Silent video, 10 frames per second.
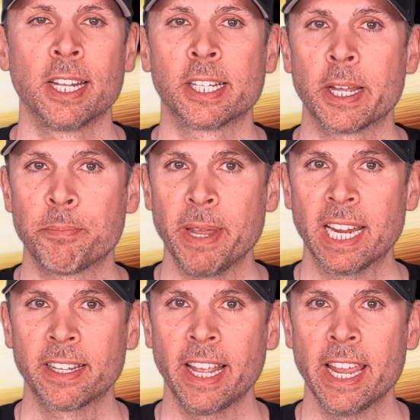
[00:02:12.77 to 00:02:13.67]
the
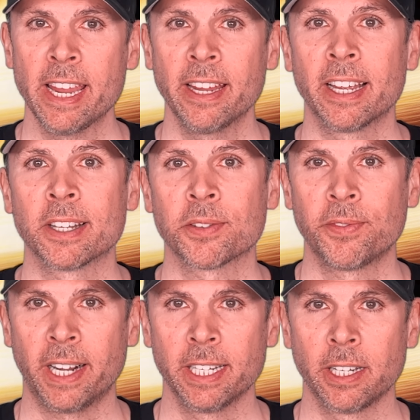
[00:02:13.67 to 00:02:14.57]
big day has
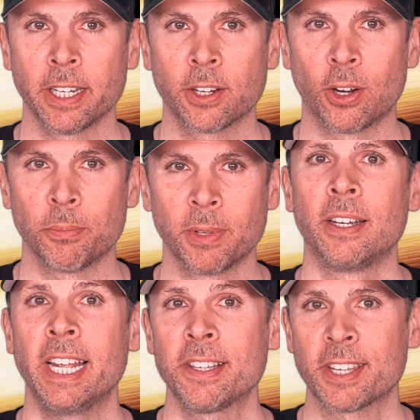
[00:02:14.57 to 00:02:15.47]
finally come.
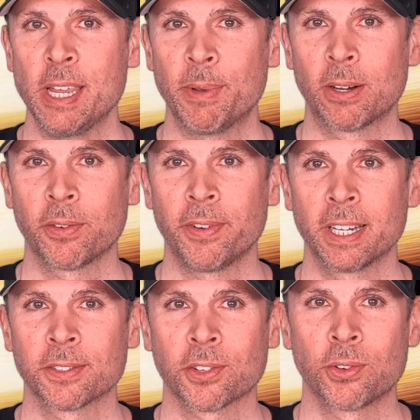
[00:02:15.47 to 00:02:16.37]
Let's keep our
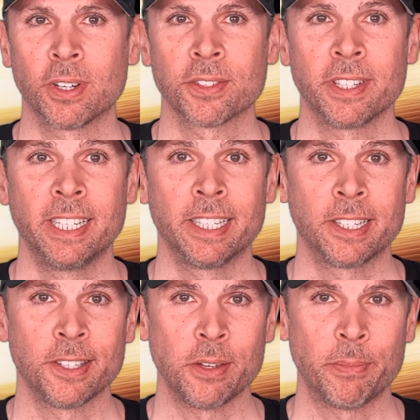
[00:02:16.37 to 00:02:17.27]
fingers crossed in
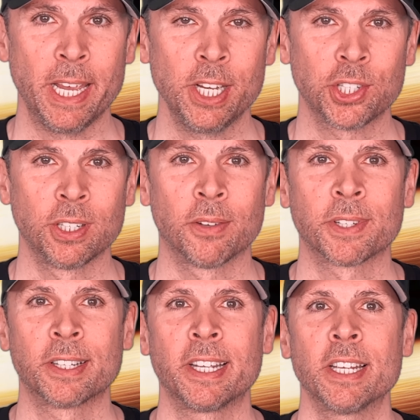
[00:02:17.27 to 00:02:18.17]
anticipation of
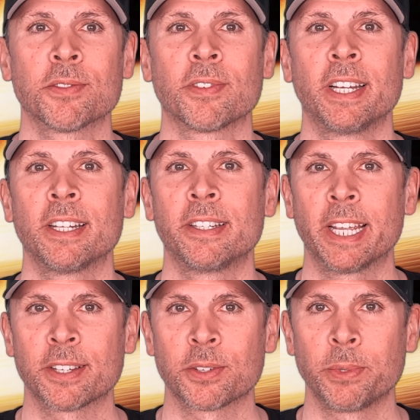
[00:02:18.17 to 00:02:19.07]
the test flight
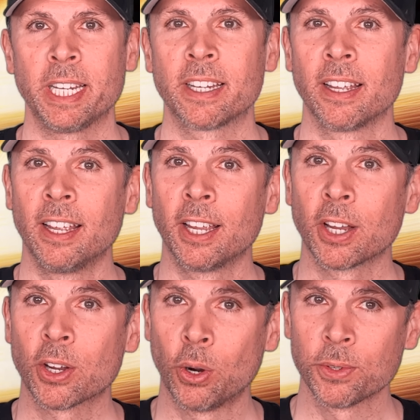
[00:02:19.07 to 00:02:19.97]
next week.
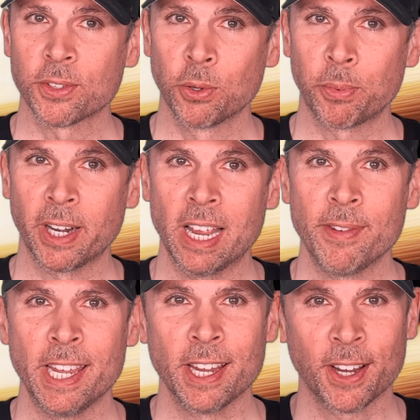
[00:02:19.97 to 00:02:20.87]
Go Super
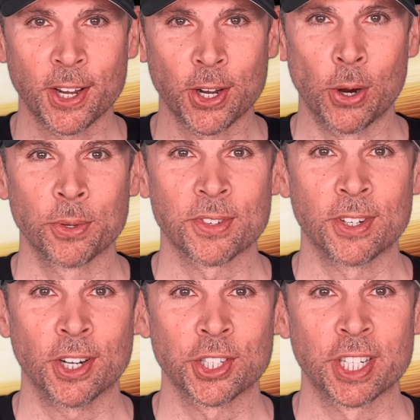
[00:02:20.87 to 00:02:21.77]
Heavy, go
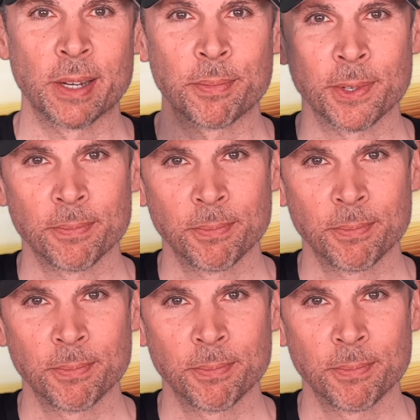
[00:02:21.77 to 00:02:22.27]
Starship,